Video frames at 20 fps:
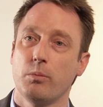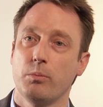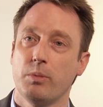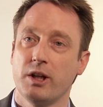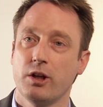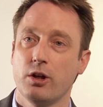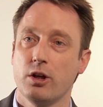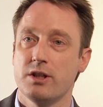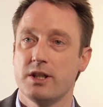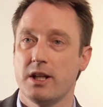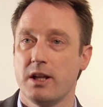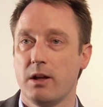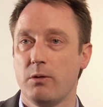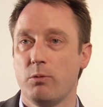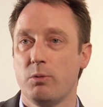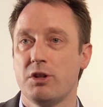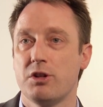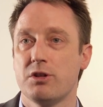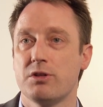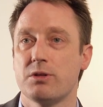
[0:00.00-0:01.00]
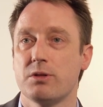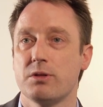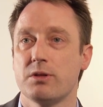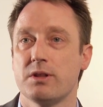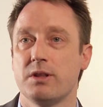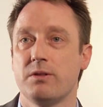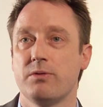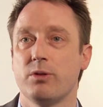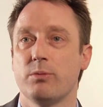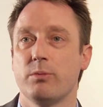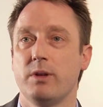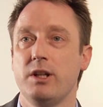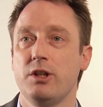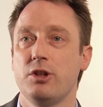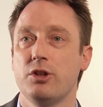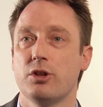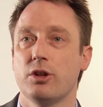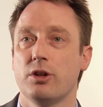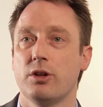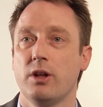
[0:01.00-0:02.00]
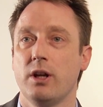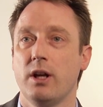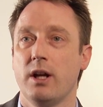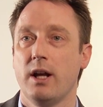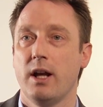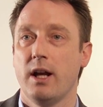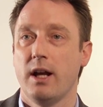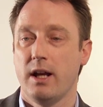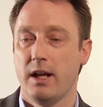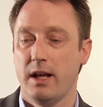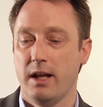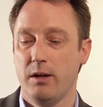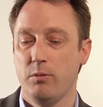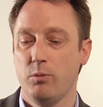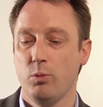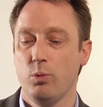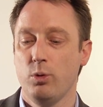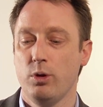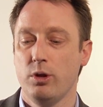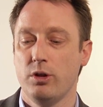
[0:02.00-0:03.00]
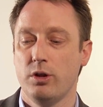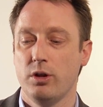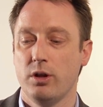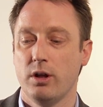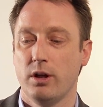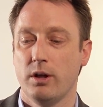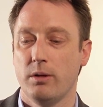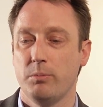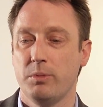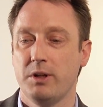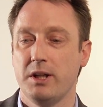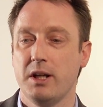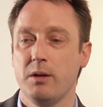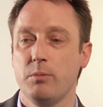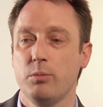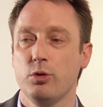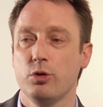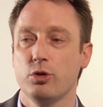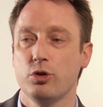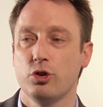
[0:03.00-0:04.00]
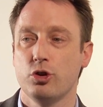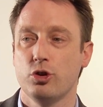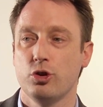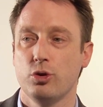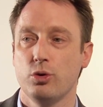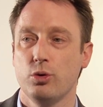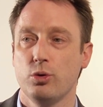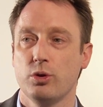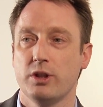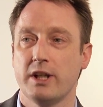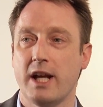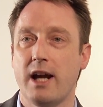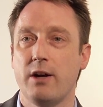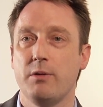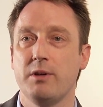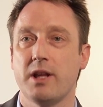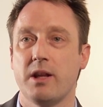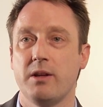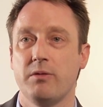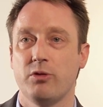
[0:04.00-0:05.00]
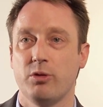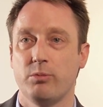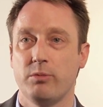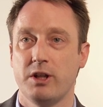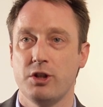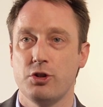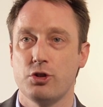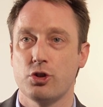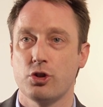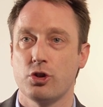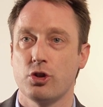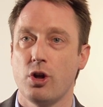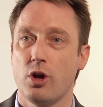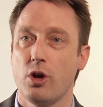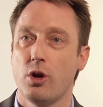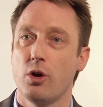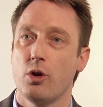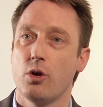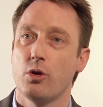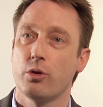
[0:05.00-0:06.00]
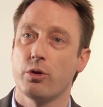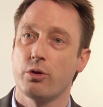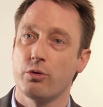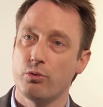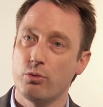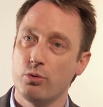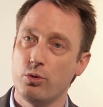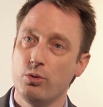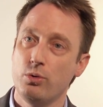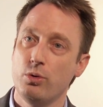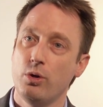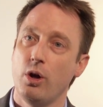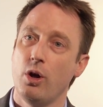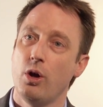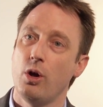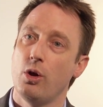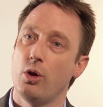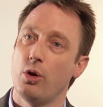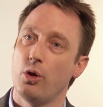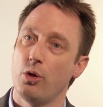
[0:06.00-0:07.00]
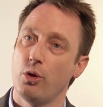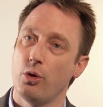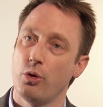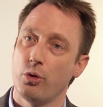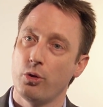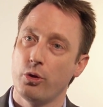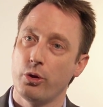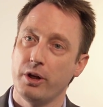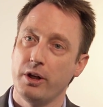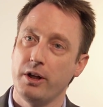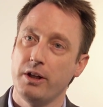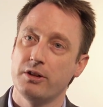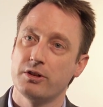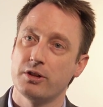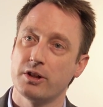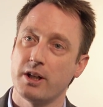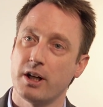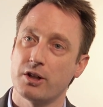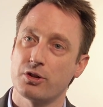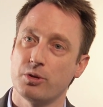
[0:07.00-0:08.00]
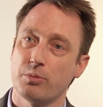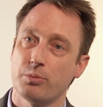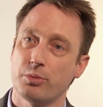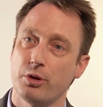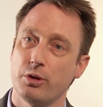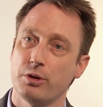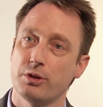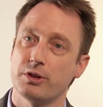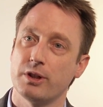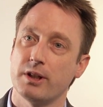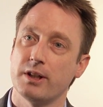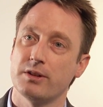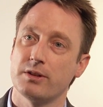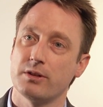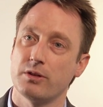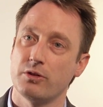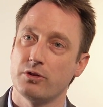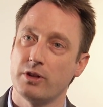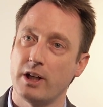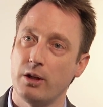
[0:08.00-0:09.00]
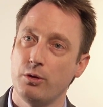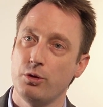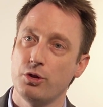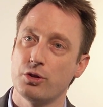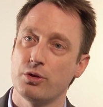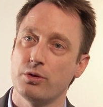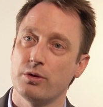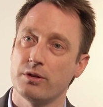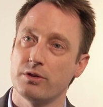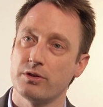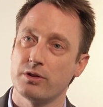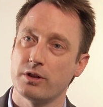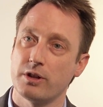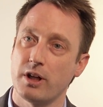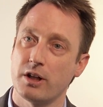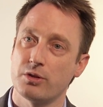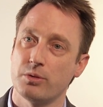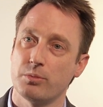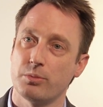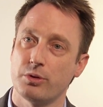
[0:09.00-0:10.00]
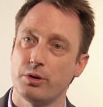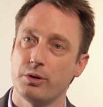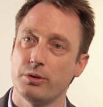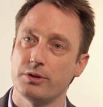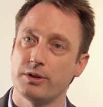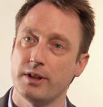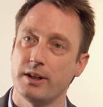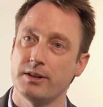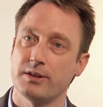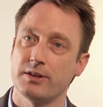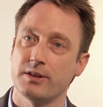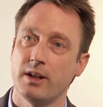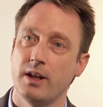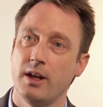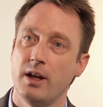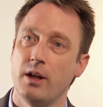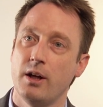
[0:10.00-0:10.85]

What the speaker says: because it registers information, it would be able to carry that information through the succussion process, dilution succussion process.